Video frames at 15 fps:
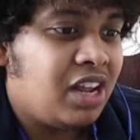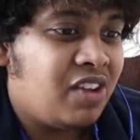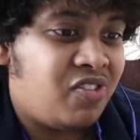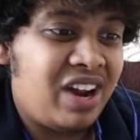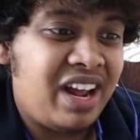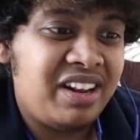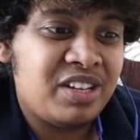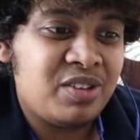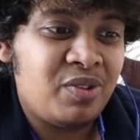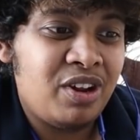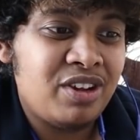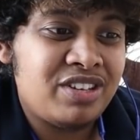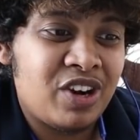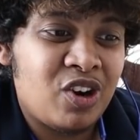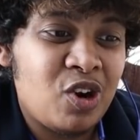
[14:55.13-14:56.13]
If you like this
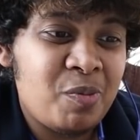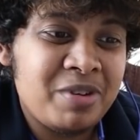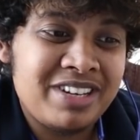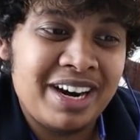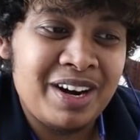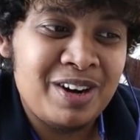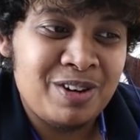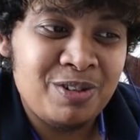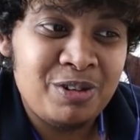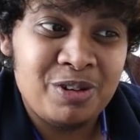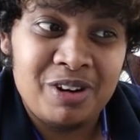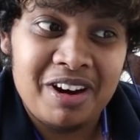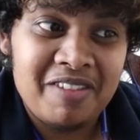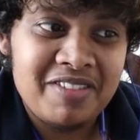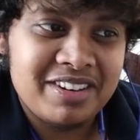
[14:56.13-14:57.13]
video, check out my channel too,
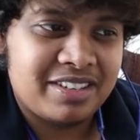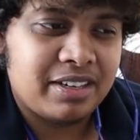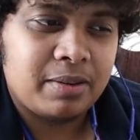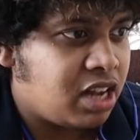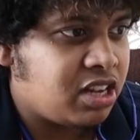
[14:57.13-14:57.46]
you'll love it.